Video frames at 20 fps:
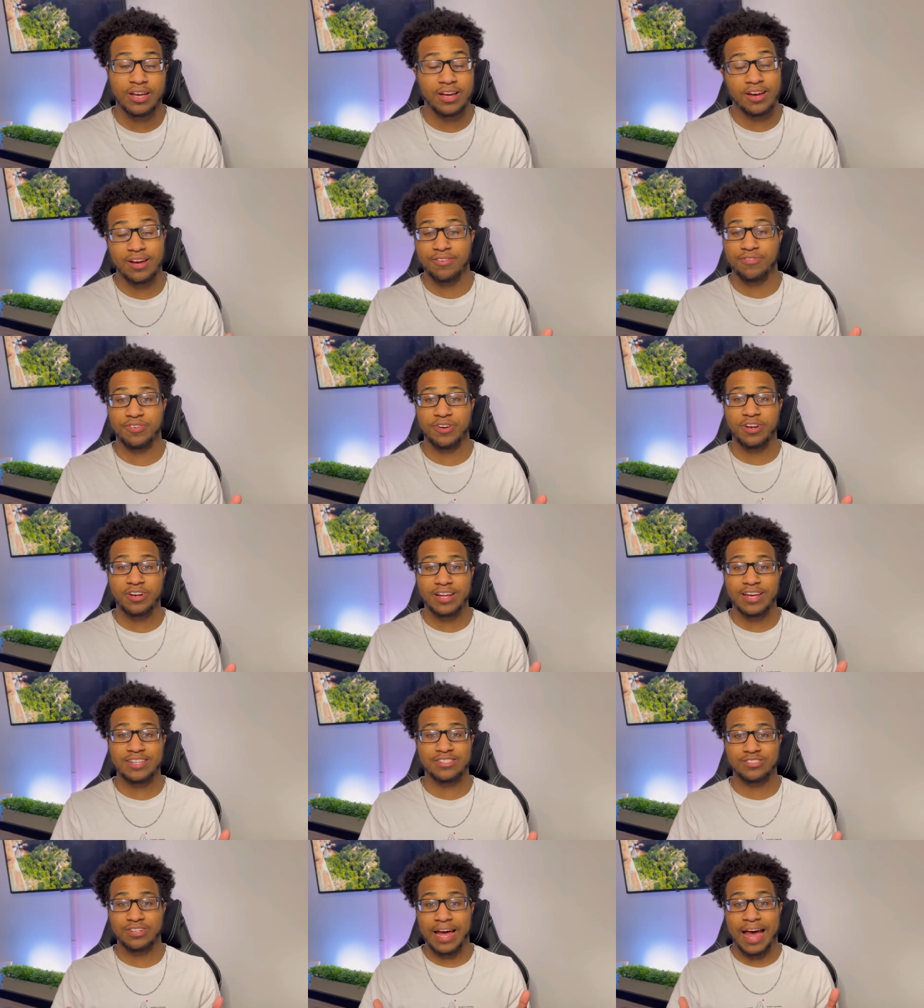uh, Faraday
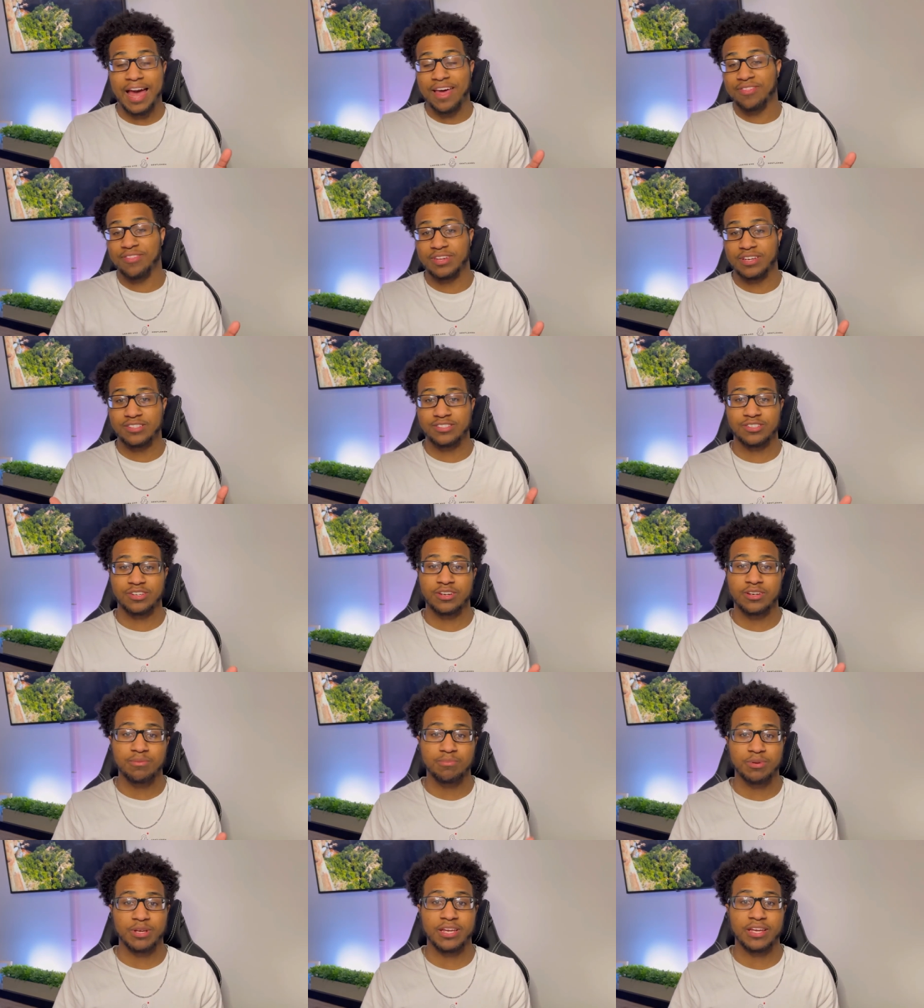is, I think, is going to
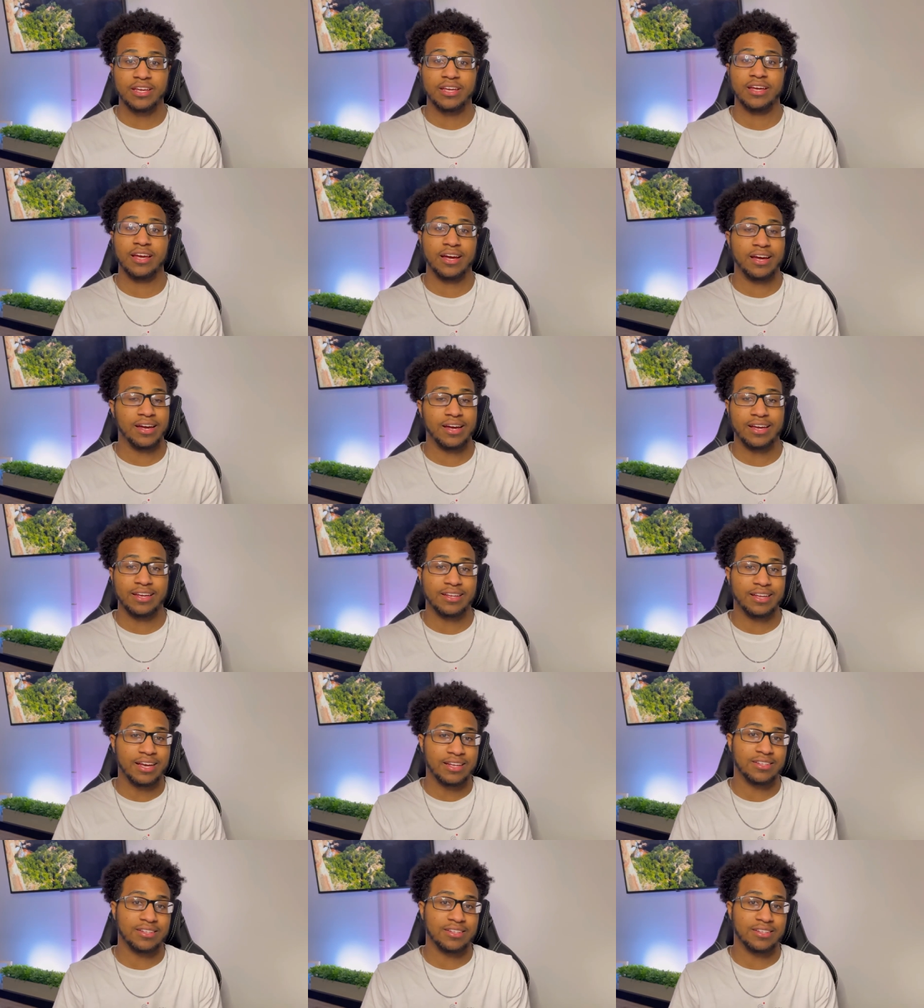be a,